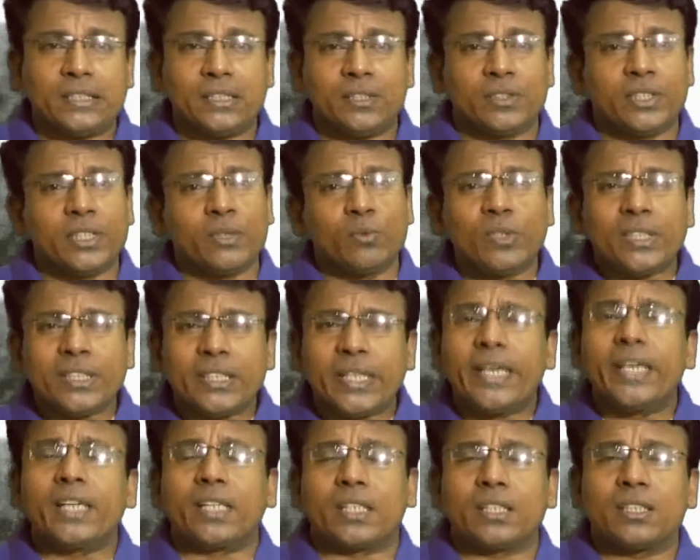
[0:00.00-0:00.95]
Now, he would
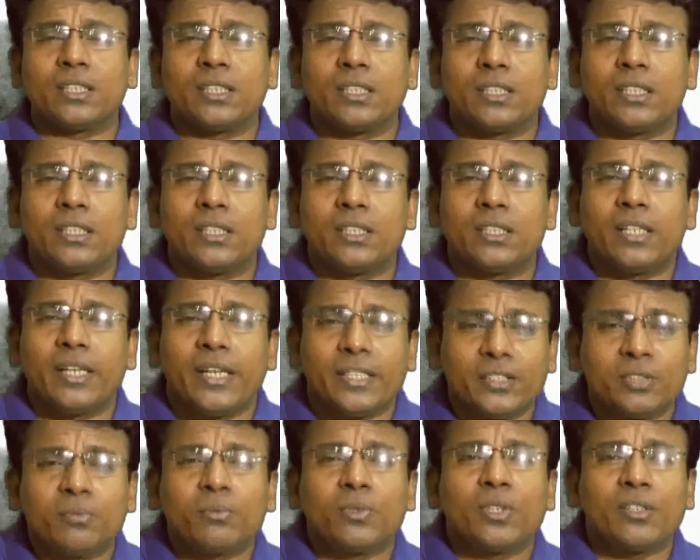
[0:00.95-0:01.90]
take
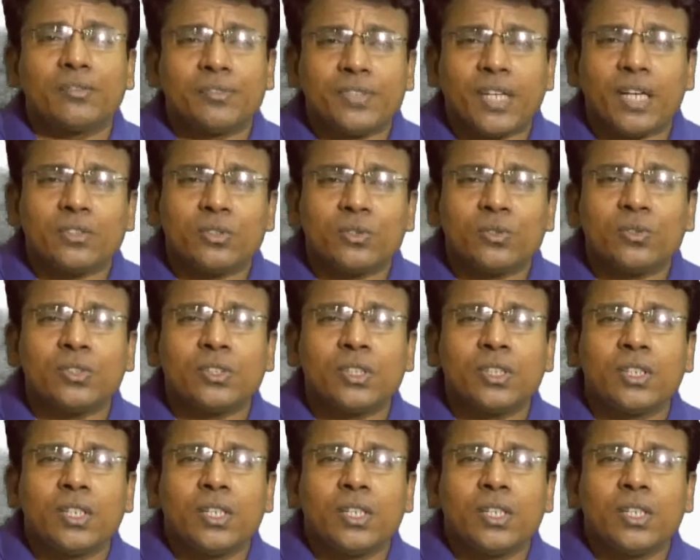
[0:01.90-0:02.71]
Hegemon of Thasos,